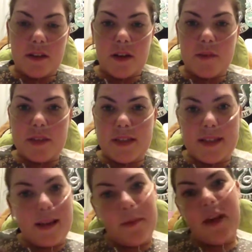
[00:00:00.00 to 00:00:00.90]
come to
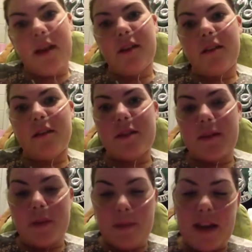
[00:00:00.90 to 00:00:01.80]
see me and
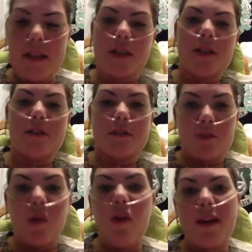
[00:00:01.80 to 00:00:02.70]
sent me messages of
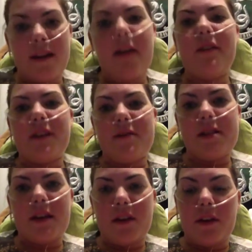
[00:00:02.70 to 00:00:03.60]
support and love and
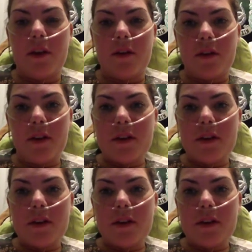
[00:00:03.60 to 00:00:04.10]
everything,